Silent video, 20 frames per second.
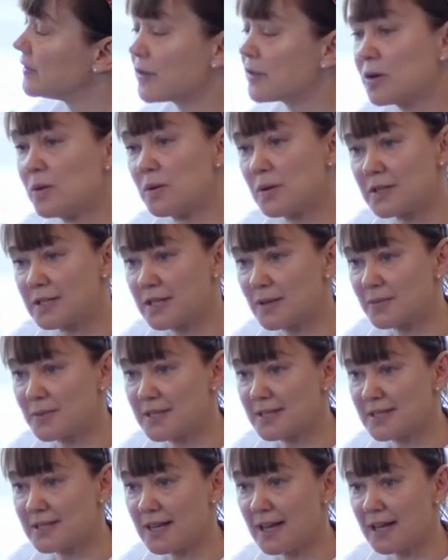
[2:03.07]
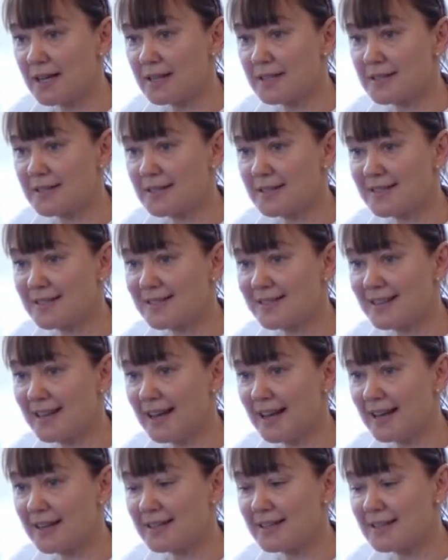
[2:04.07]
of course, I was a scientist.
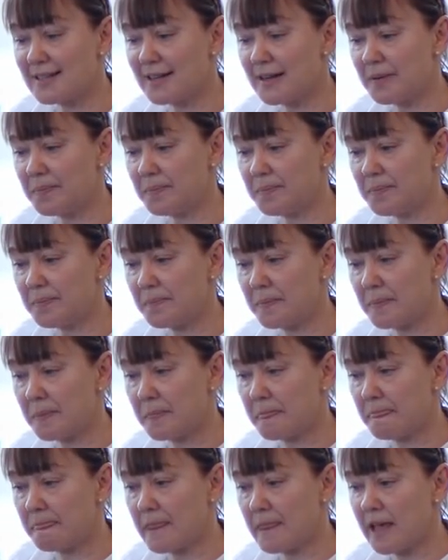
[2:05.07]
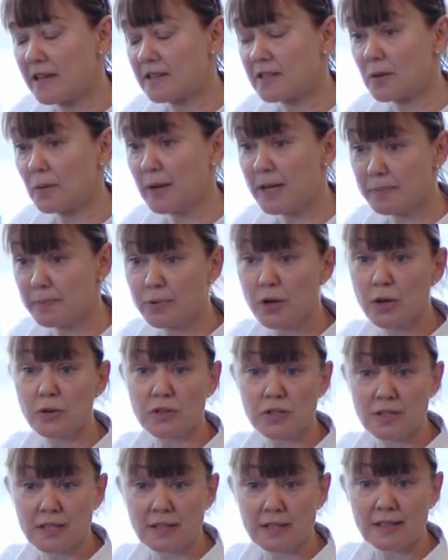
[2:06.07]
And so I
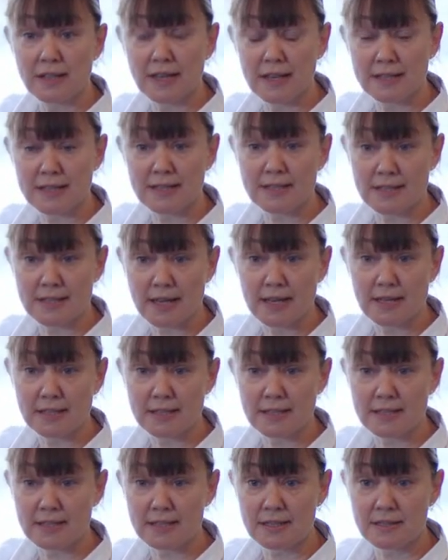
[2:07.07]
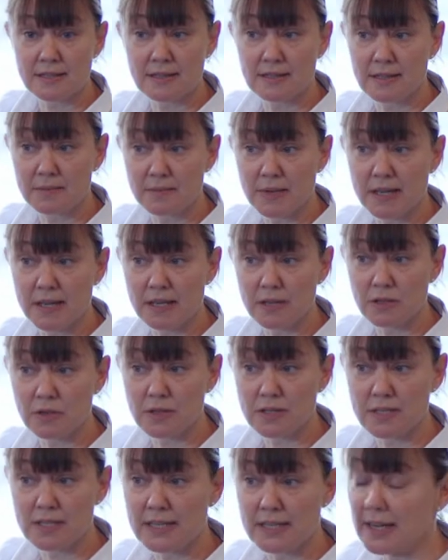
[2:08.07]
approached it as a scientist in my
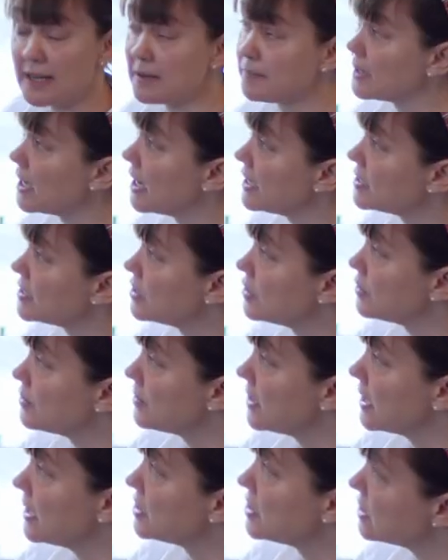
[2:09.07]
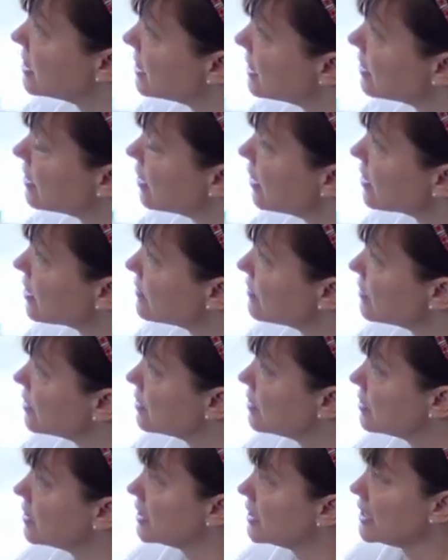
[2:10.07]
interest. And I applied to do a PhD at
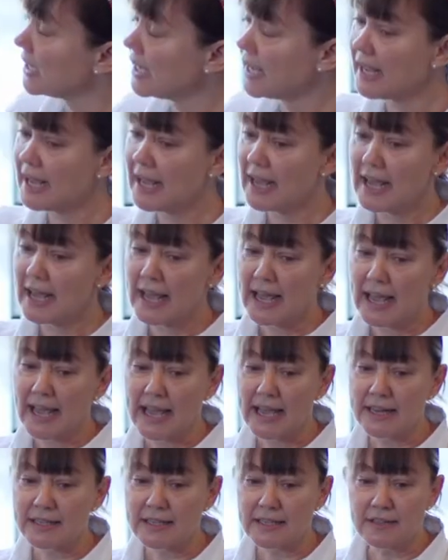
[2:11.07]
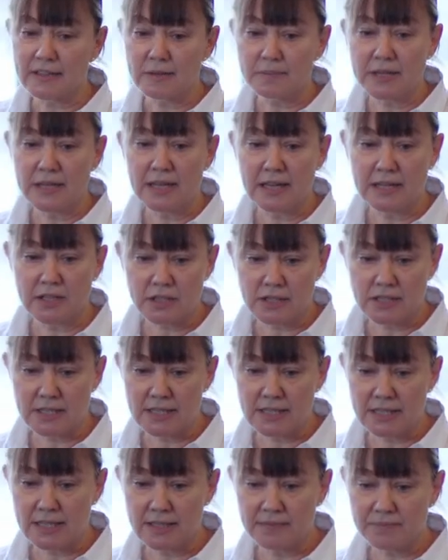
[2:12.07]
Oxford. And in the
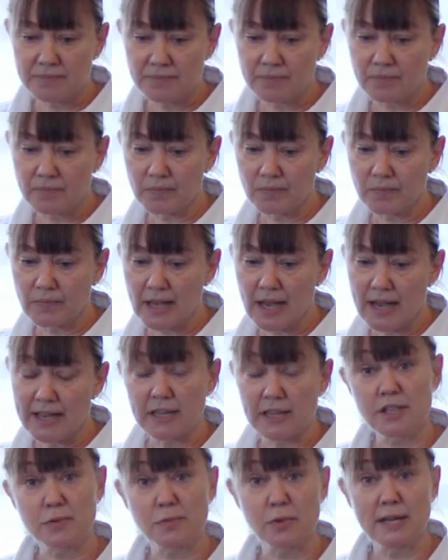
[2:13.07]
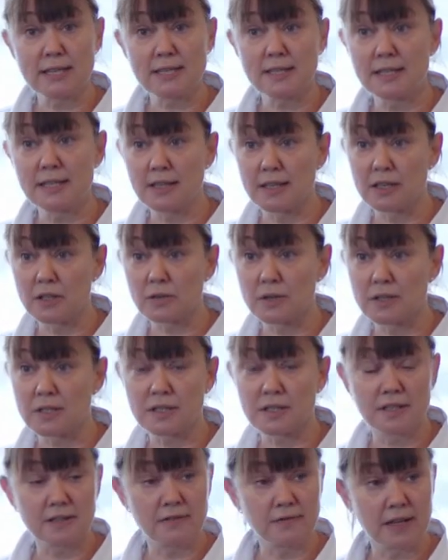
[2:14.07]
PhD, I expressed an
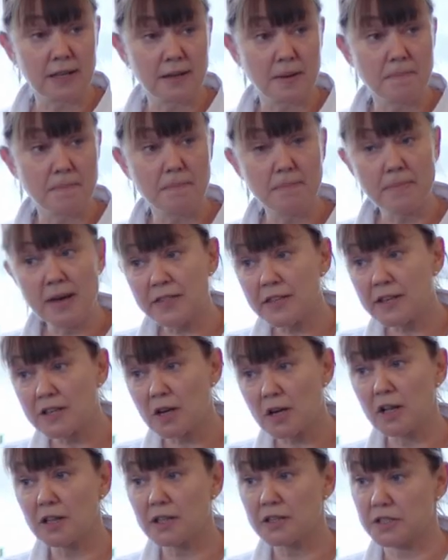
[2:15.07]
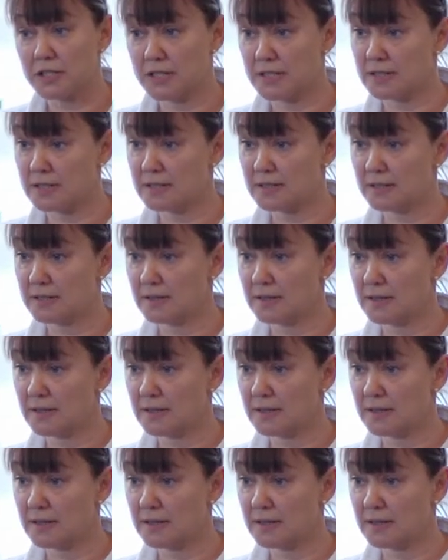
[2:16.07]
interest to develop methodologies